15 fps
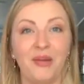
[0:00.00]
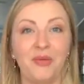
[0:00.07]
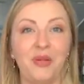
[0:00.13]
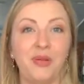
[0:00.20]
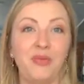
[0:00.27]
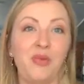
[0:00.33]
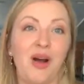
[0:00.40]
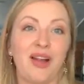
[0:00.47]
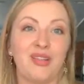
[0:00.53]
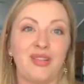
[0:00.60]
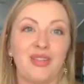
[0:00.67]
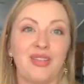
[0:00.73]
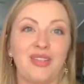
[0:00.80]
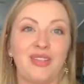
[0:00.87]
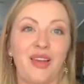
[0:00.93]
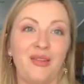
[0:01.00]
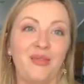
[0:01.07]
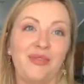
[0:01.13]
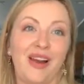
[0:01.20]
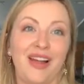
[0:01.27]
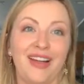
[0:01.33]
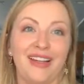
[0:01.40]
I want to watch the
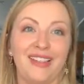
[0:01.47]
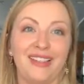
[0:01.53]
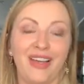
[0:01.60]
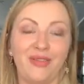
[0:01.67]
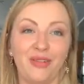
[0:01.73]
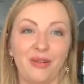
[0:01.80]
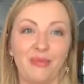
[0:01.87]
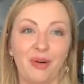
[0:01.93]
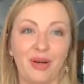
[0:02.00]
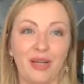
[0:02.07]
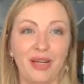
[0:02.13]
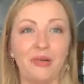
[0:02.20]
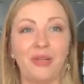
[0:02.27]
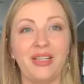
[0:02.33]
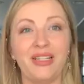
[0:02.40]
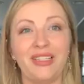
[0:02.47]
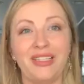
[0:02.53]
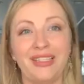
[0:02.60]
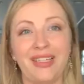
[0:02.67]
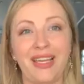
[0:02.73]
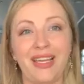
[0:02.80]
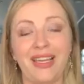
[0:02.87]
sunrise every morning. I want to
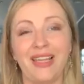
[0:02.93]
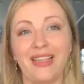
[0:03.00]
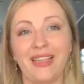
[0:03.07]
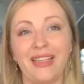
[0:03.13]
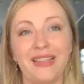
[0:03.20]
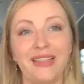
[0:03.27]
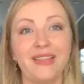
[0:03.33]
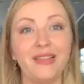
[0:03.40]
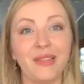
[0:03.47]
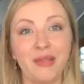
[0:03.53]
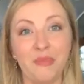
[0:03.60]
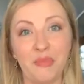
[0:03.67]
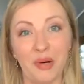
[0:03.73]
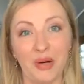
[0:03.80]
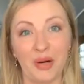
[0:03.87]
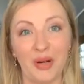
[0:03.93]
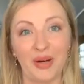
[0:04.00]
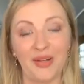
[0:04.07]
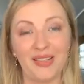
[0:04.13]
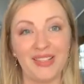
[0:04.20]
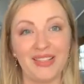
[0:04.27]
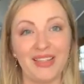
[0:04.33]
sit and listen to the
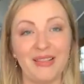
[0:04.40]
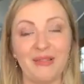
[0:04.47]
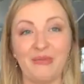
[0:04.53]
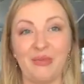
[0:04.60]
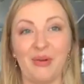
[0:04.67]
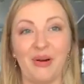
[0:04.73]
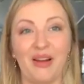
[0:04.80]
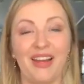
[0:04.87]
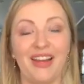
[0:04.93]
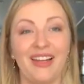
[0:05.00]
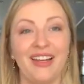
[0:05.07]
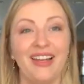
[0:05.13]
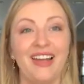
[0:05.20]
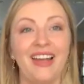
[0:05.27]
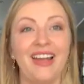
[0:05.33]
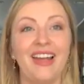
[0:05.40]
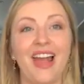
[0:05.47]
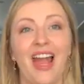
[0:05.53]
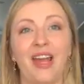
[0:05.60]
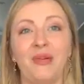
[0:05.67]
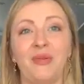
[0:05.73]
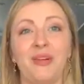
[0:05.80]
birds in the morning.
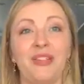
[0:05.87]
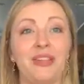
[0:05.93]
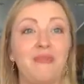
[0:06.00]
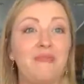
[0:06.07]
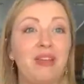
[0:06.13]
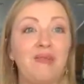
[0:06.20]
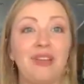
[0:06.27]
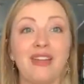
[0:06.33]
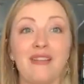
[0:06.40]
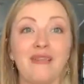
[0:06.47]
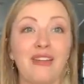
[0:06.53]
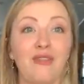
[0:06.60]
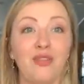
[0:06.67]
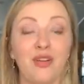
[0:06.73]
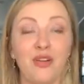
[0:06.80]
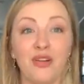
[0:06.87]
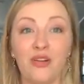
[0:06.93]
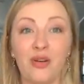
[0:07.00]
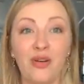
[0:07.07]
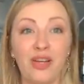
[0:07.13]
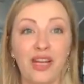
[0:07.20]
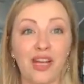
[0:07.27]
I want to, maybe if you're a
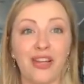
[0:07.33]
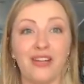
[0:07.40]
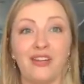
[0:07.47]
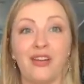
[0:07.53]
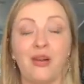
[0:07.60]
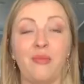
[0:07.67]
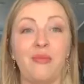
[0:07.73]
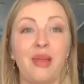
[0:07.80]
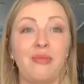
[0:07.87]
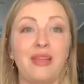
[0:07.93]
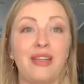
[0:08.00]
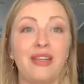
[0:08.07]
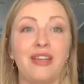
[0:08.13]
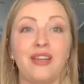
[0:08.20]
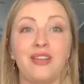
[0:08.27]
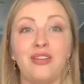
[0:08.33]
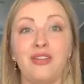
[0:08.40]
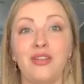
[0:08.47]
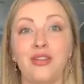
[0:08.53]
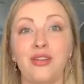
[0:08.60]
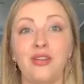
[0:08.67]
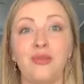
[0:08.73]
yogi, maybe
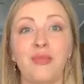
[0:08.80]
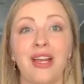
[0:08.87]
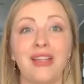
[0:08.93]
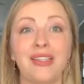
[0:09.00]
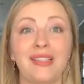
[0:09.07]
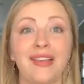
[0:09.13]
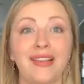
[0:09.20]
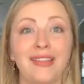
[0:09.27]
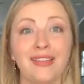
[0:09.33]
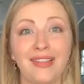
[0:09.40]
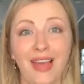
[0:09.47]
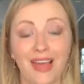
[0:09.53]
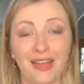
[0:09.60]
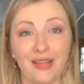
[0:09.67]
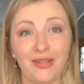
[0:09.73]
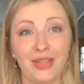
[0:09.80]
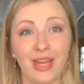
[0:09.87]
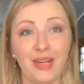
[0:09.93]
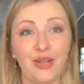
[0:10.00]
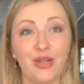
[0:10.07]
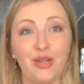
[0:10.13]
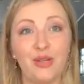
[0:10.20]
do my sun
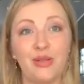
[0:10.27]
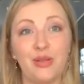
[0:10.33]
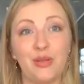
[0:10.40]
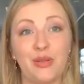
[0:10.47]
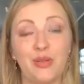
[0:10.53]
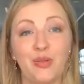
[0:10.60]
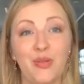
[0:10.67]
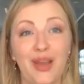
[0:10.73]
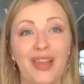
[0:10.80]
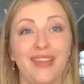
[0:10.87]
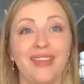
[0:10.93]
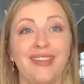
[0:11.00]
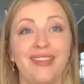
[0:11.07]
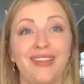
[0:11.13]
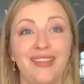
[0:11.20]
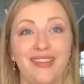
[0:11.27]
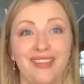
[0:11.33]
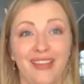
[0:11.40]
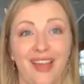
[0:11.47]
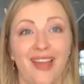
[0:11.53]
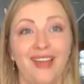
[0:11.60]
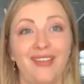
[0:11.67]
salutations with the
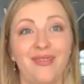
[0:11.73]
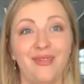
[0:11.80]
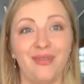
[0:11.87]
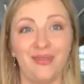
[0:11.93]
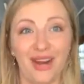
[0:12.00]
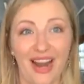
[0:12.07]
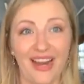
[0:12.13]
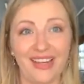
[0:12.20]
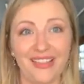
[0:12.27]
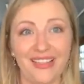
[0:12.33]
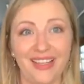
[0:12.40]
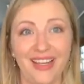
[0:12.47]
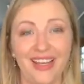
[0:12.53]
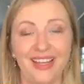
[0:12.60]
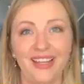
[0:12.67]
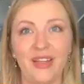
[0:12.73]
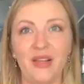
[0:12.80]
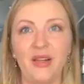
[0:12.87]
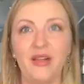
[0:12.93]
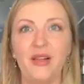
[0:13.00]
sun rising.